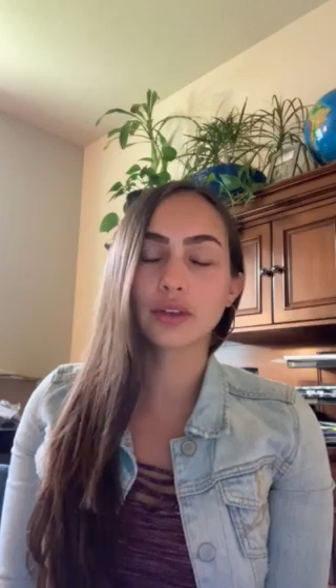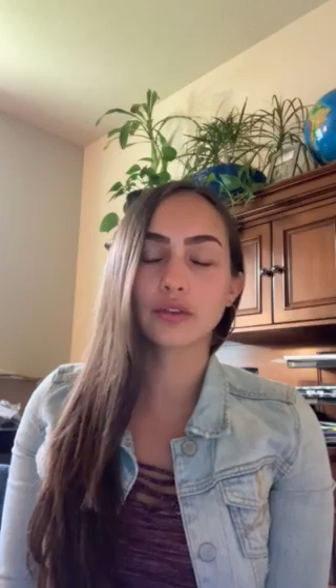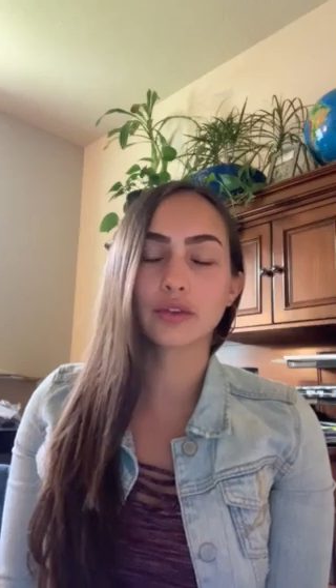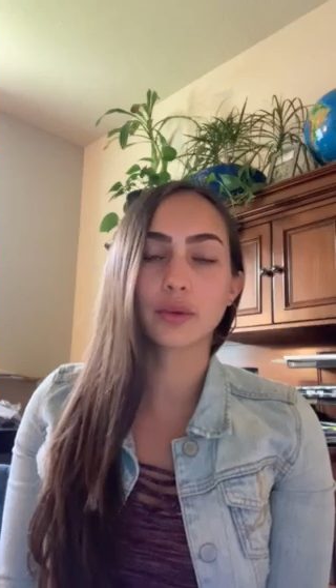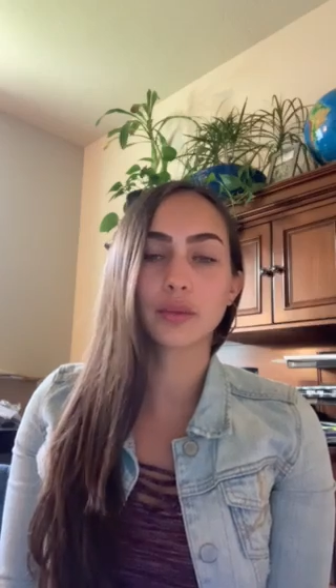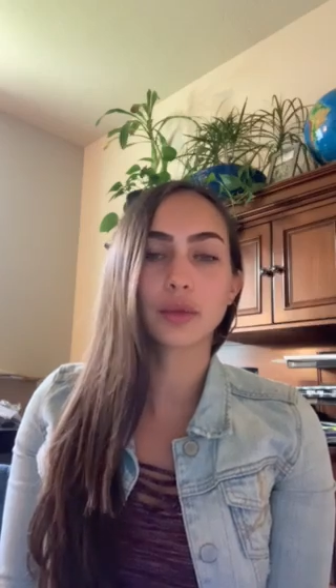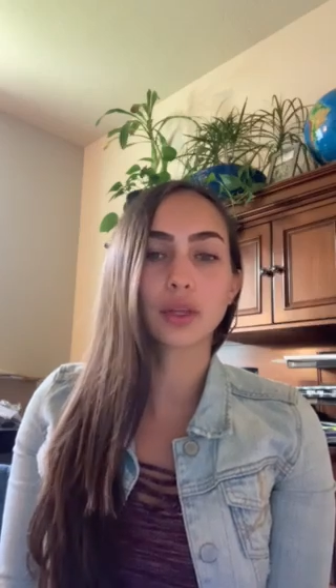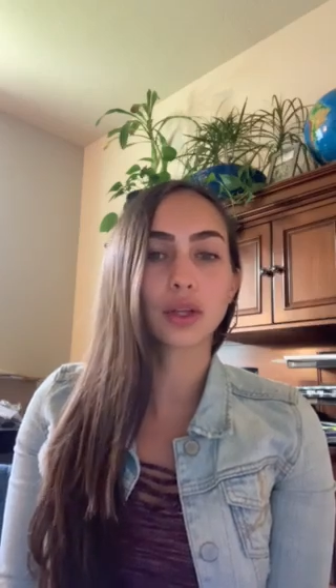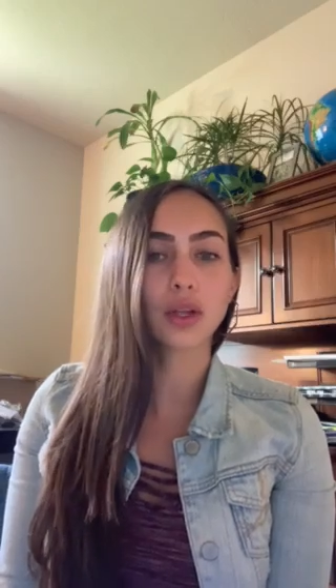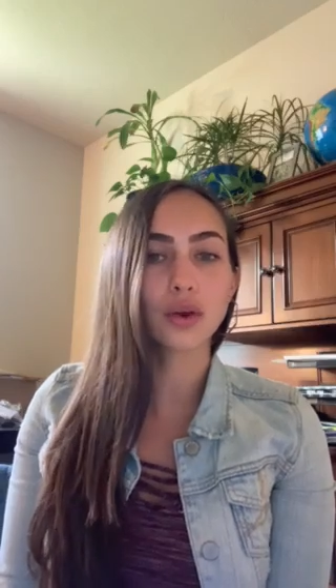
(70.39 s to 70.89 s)

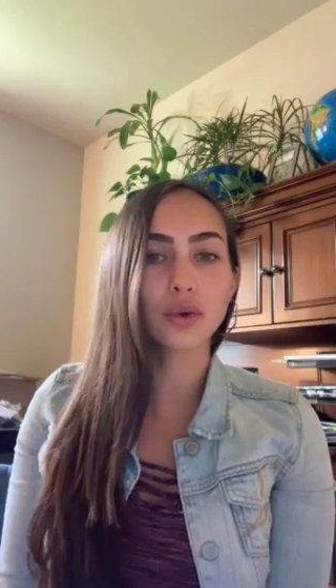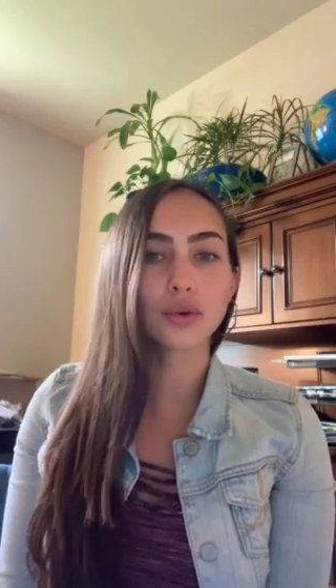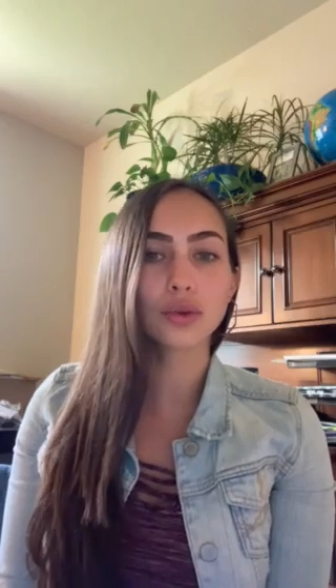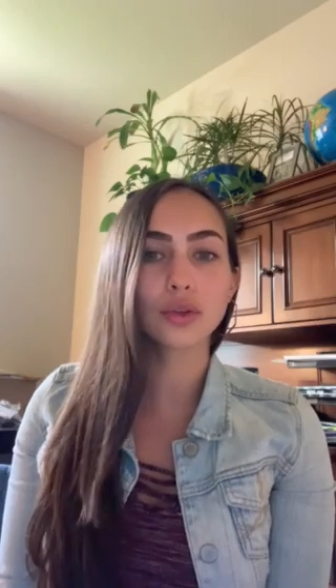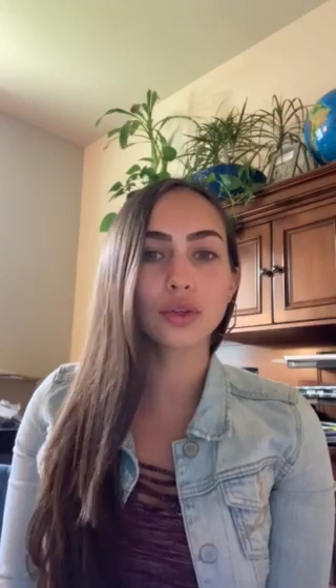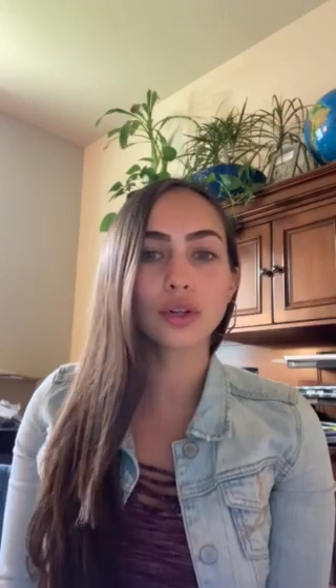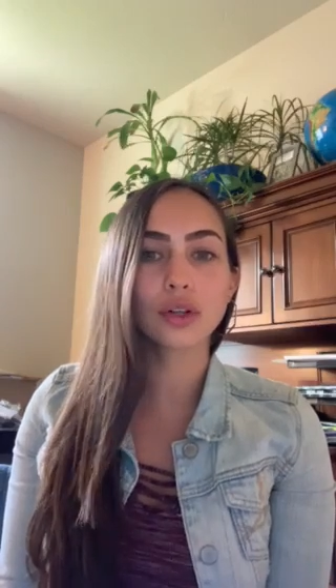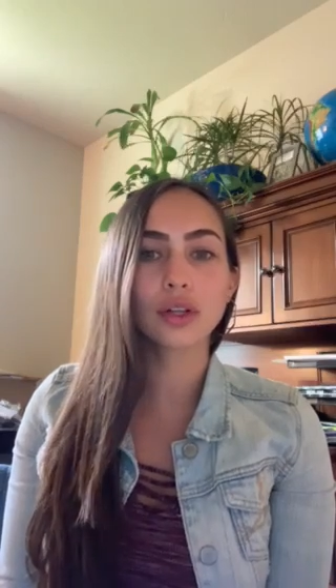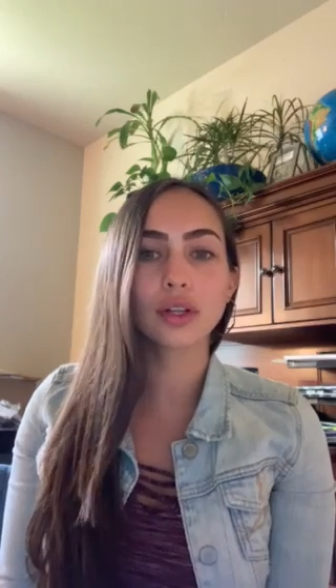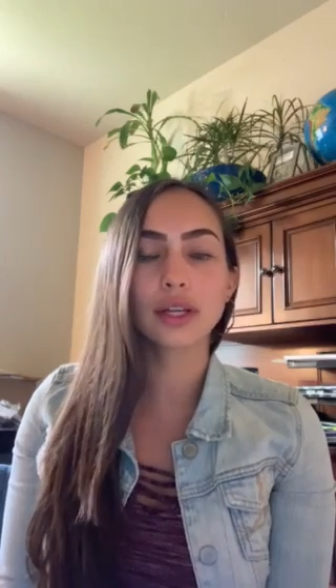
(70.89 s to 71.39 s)
from the
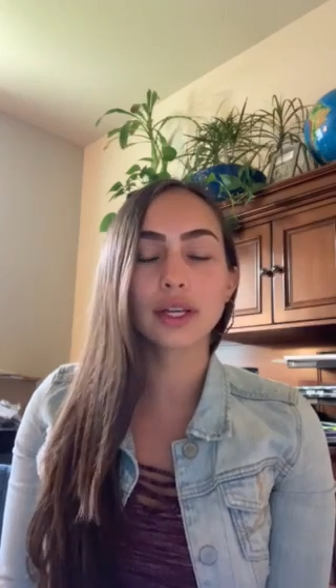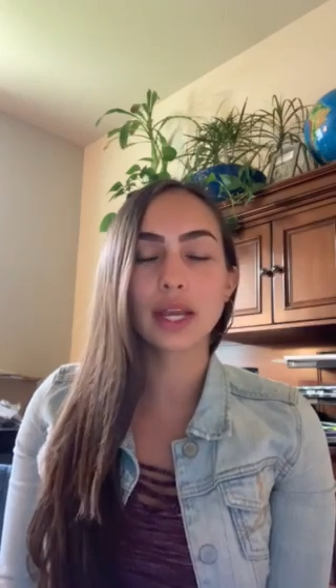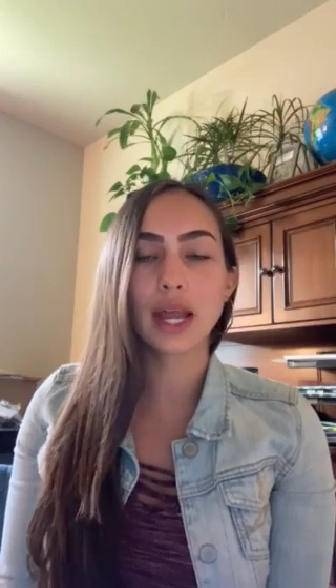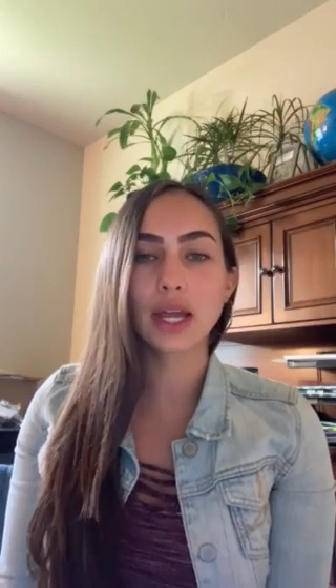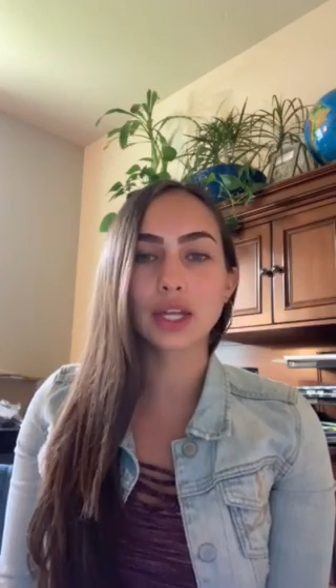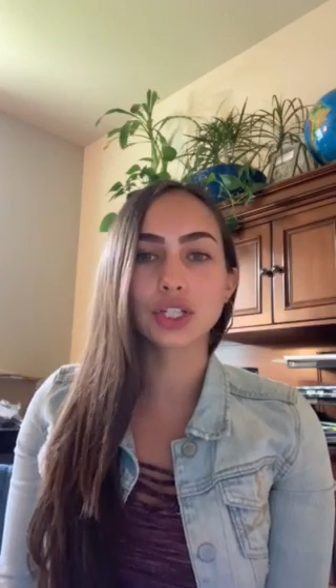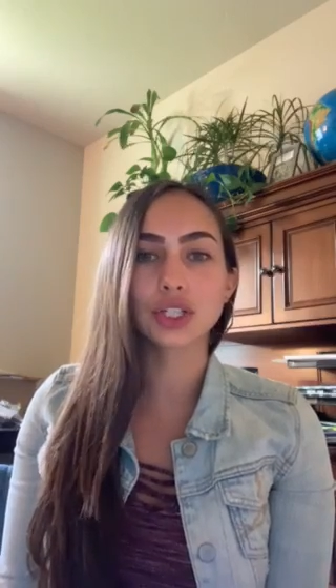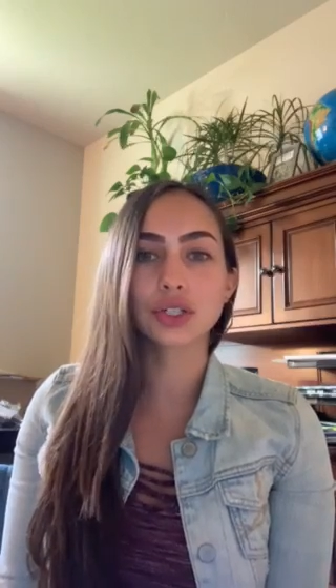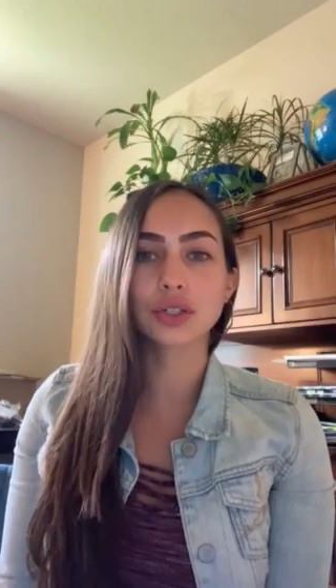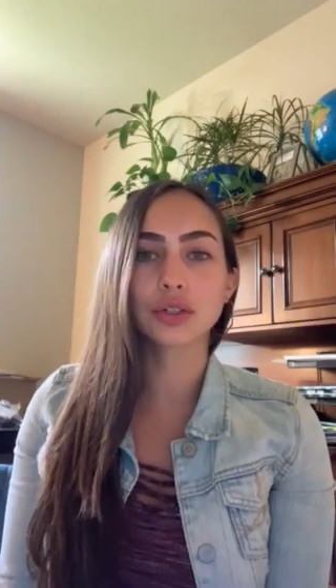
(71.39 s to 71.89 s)
local,
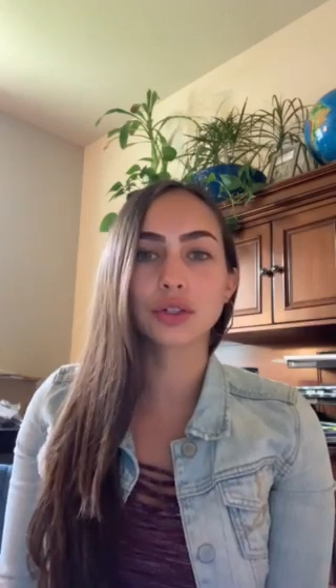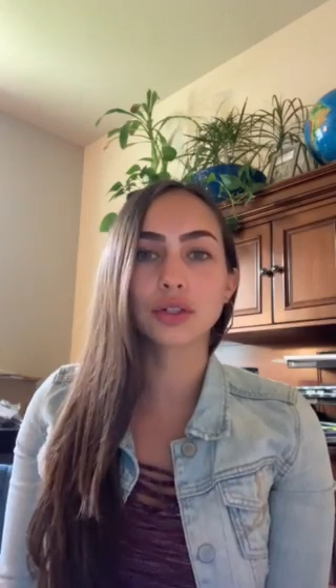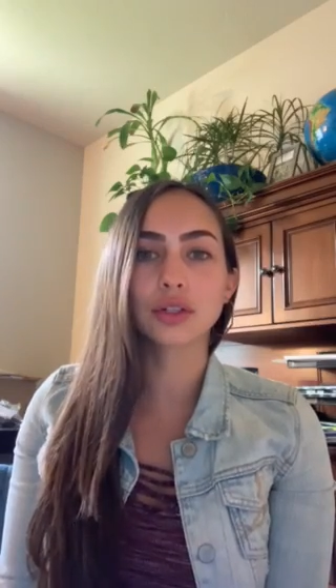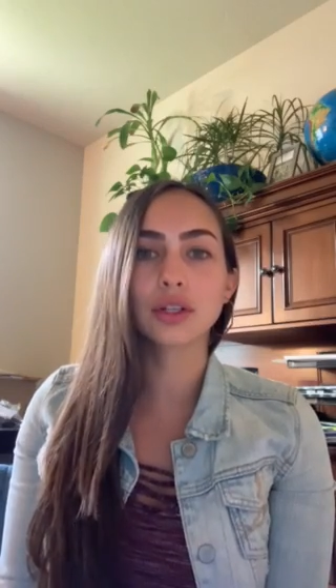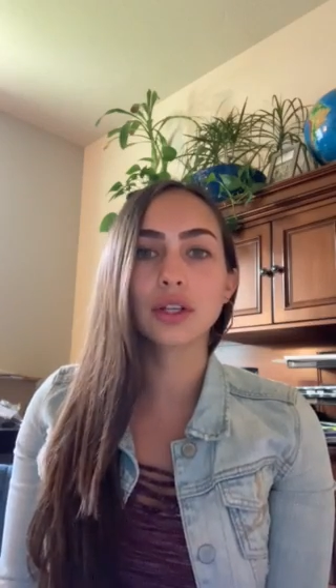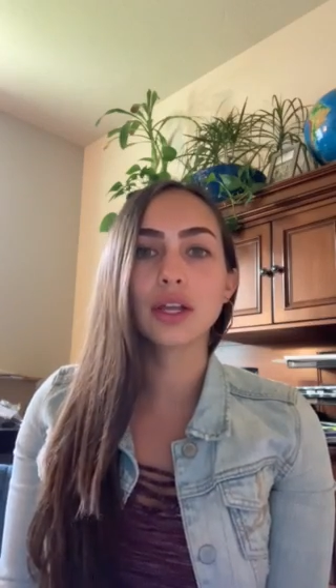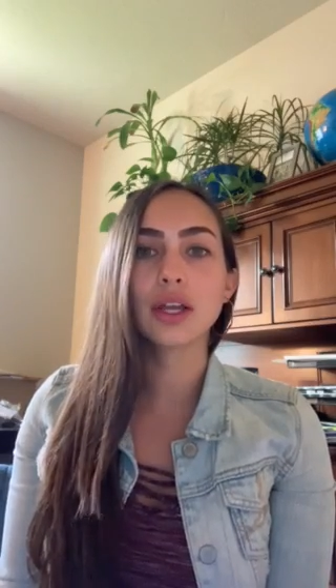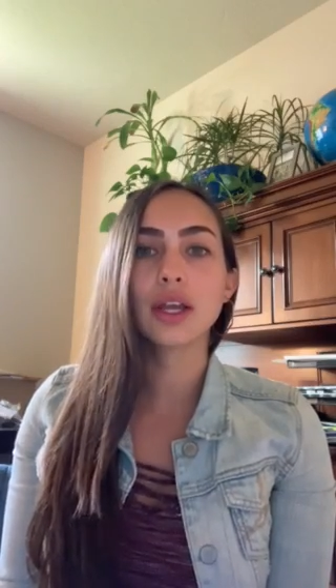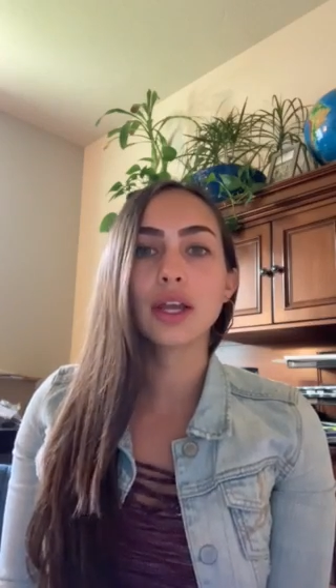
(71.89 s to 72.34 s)
national,